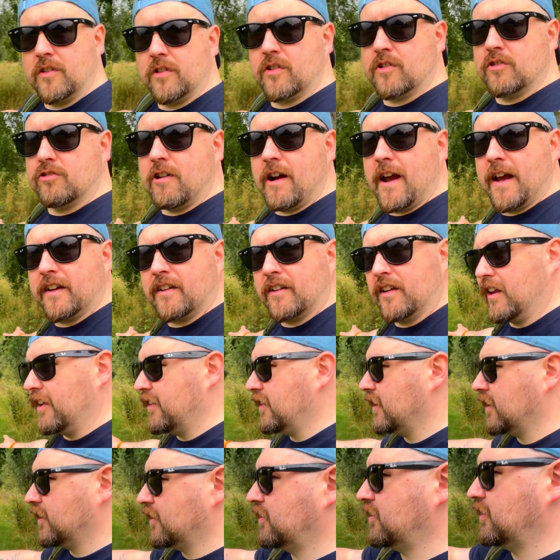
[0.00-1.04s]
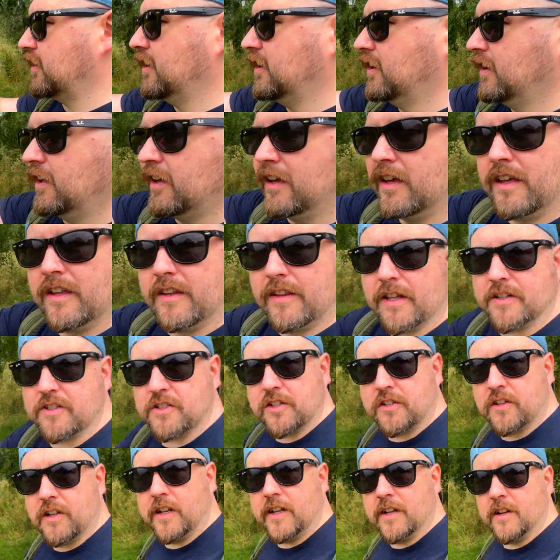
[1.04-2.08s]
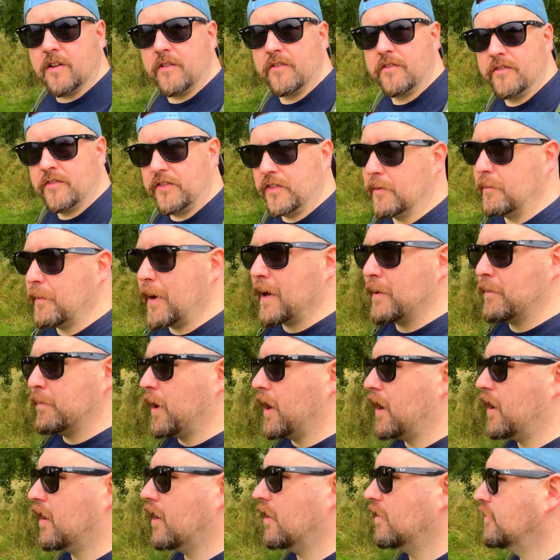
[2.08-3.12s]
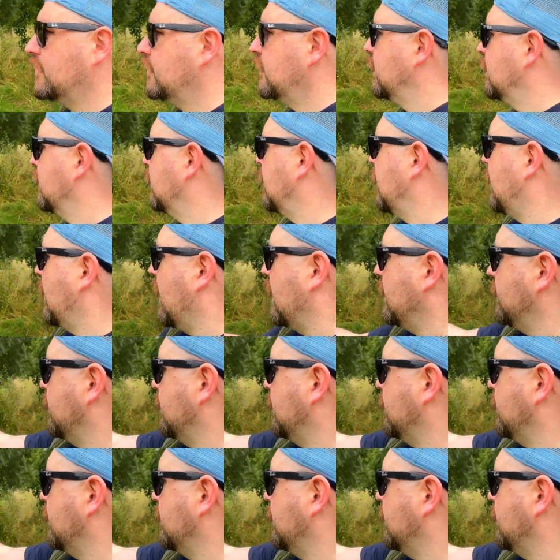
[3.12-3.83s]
tracks like this that just lead off the main path. And you